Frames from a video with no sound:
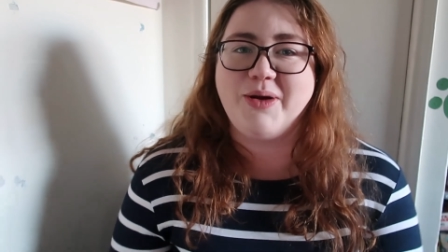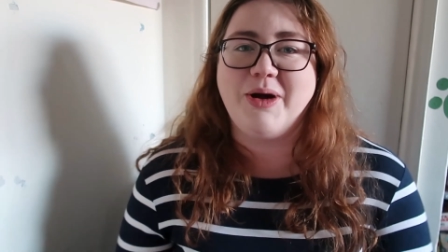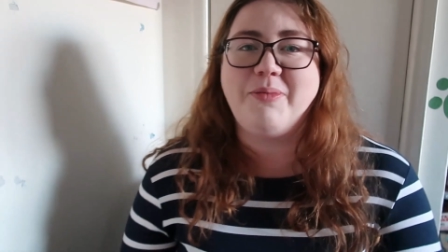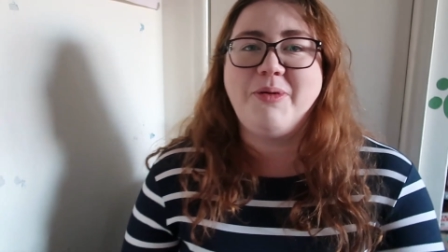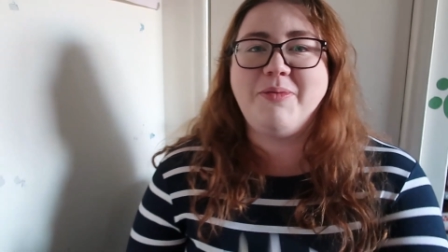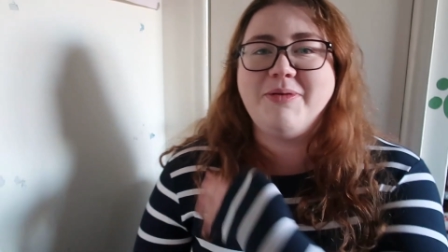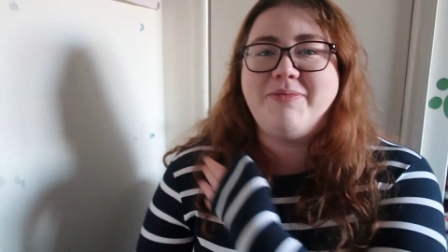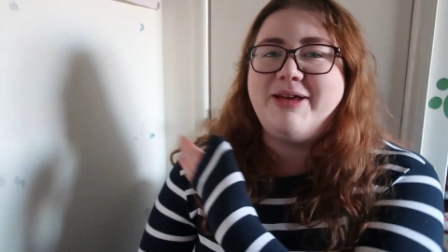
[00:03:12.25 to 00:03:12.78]
I'll
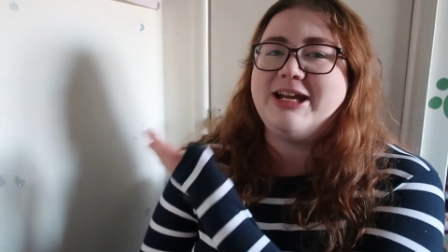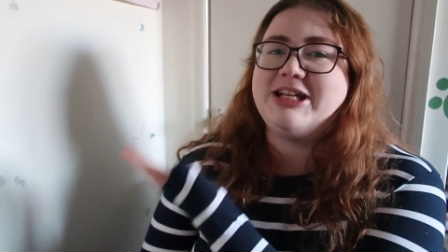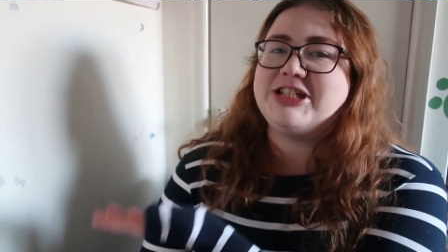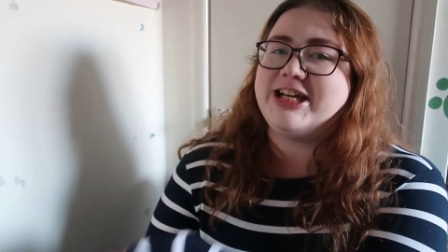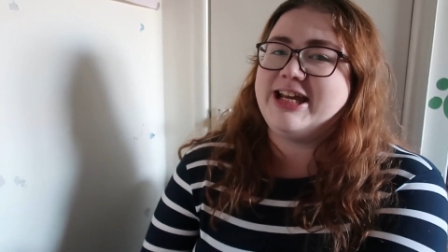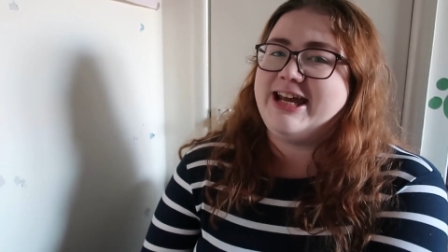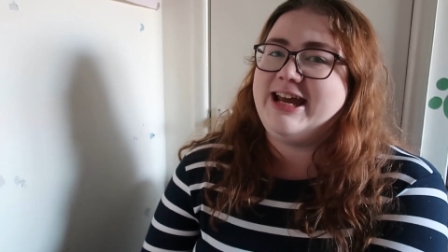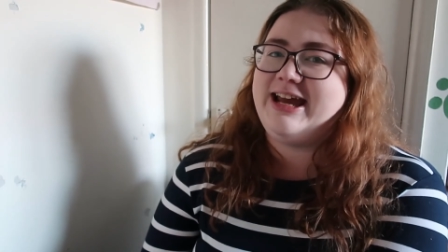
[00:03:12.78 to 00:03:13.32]
pop a
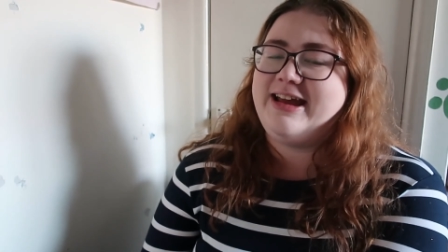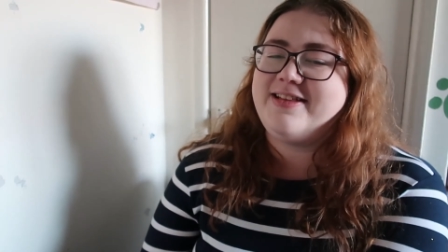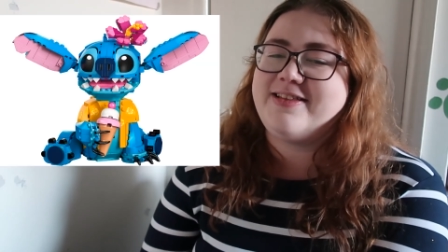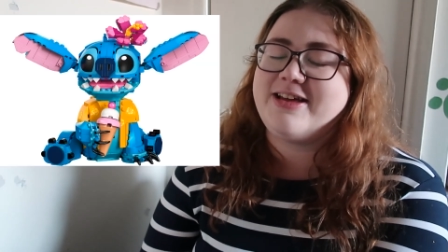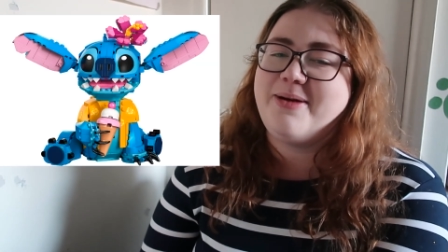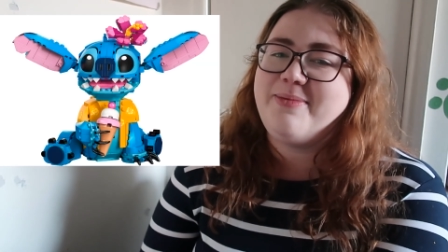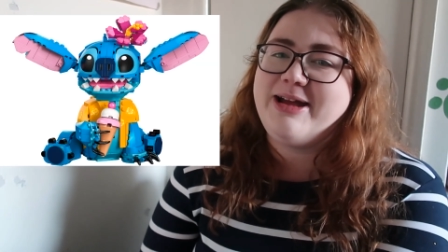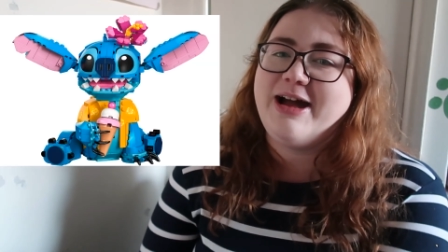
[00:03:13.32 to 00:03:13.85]
picture here. It's
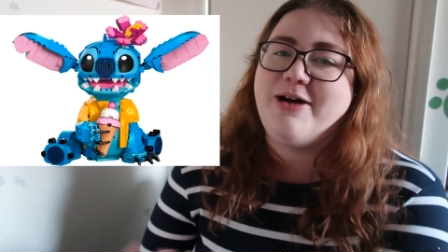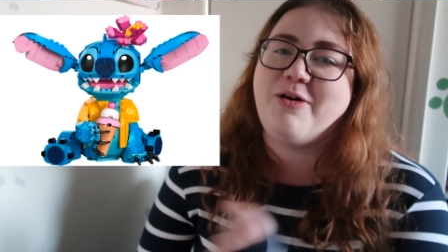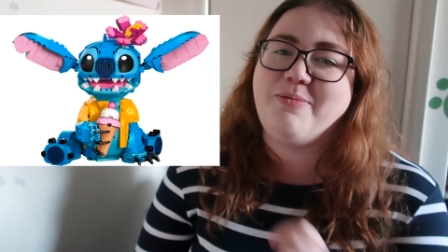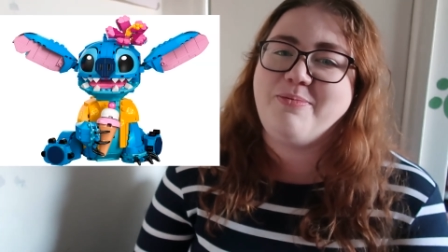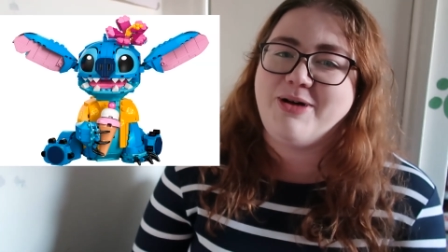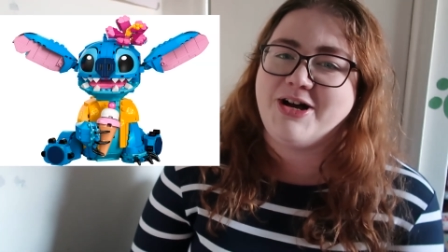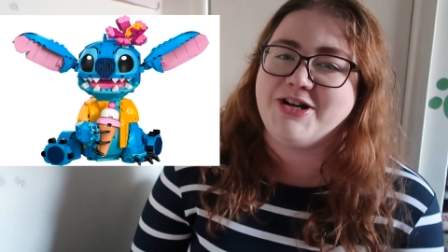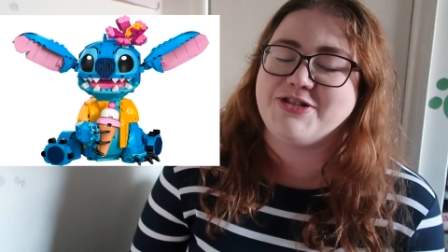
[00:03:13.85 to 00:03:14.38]
coming out on
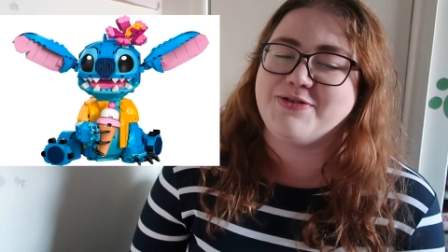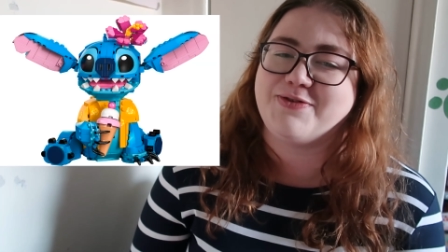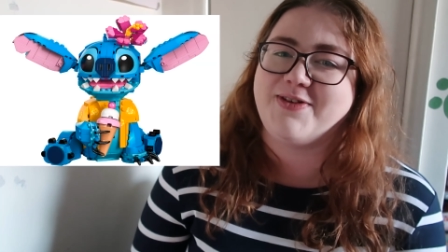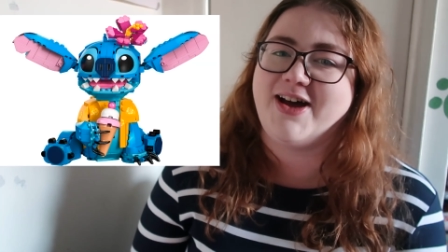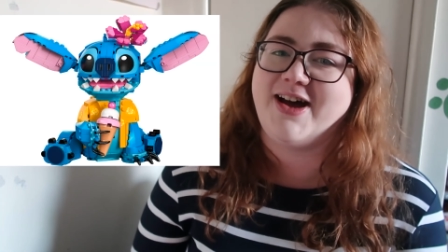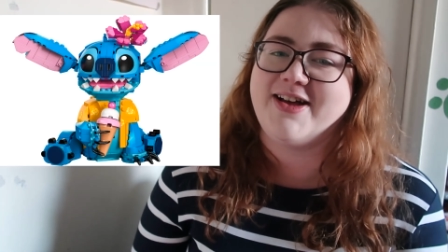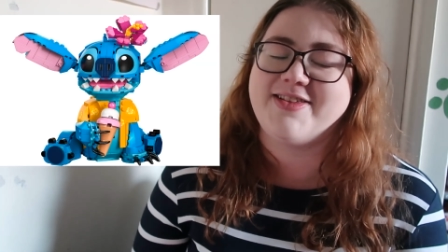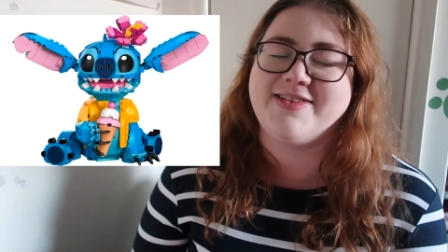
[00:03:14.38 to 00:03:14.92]
March the
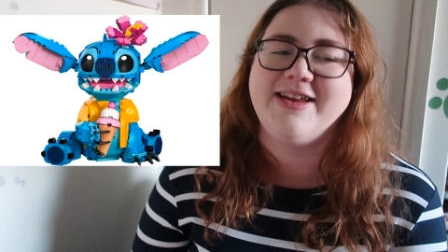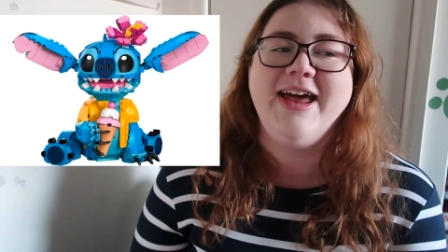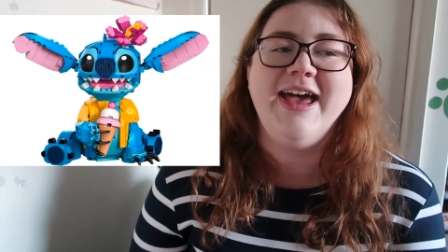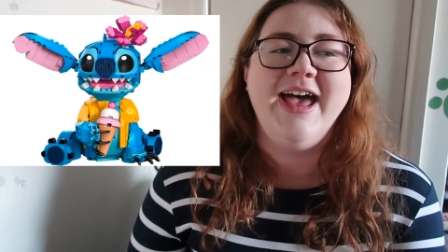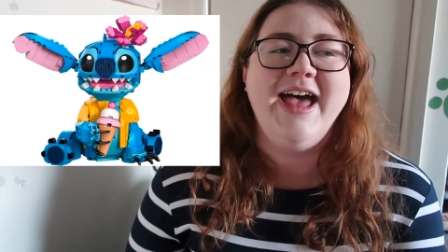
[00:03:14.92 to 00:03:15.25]
1st